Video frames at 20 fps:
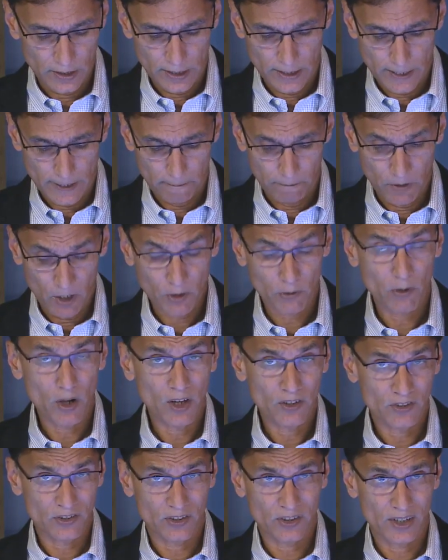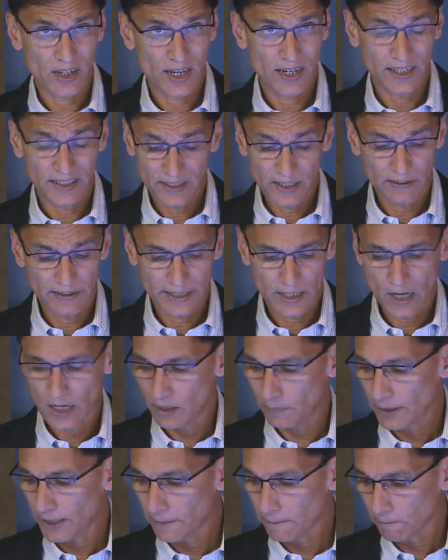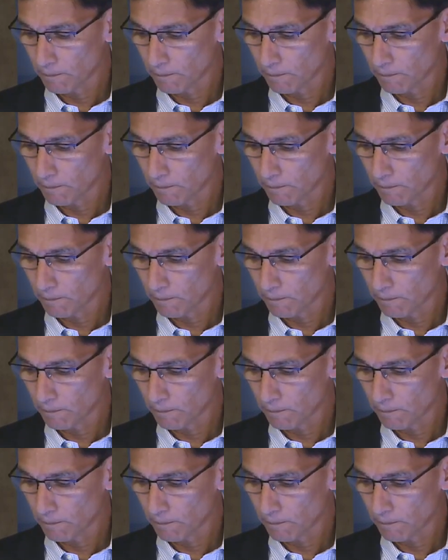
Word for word: uh, across an entire economy.